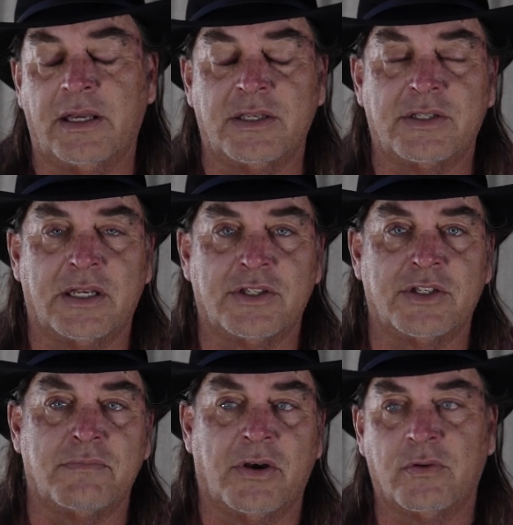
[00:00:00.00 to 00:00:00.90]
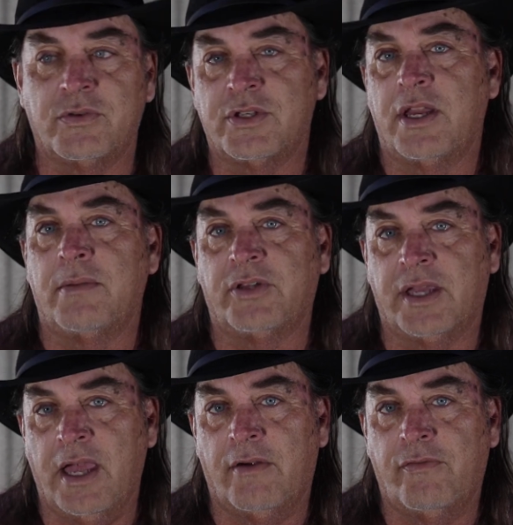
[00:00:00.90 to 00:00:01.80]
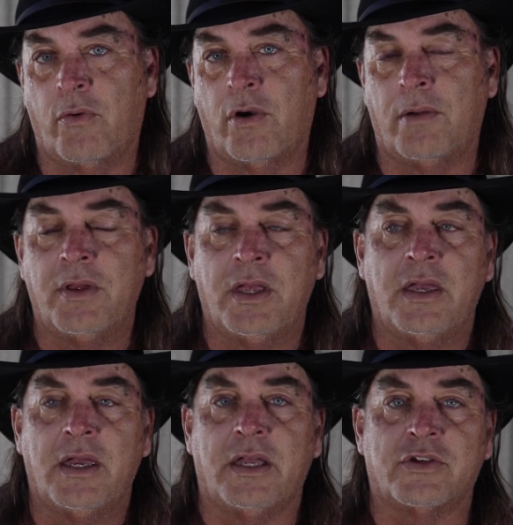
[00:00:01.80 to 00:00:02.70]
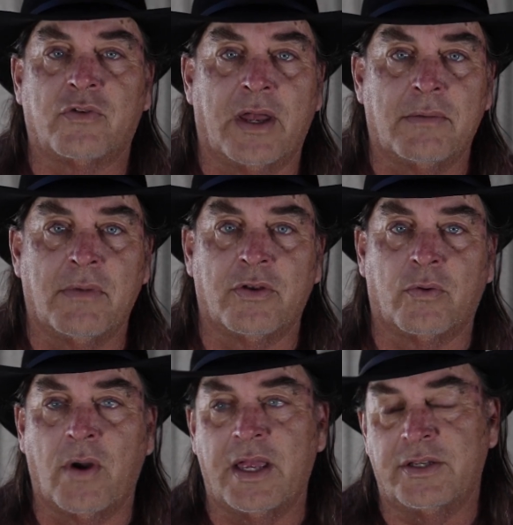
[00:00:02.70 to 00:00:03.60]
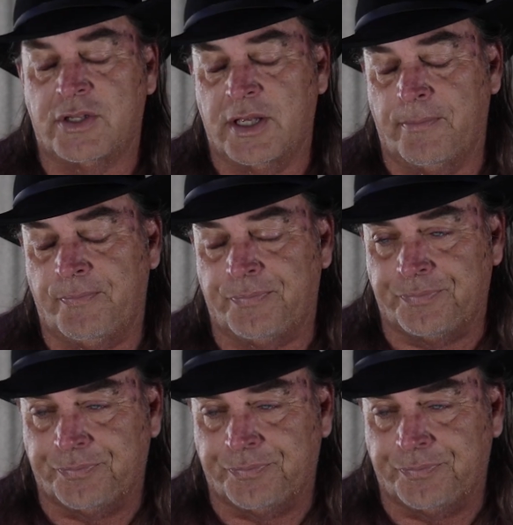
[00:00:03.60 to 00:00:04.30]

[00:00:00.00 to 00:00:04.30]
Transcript: And he says his mother was unable to care for him, and his grandmother raised him.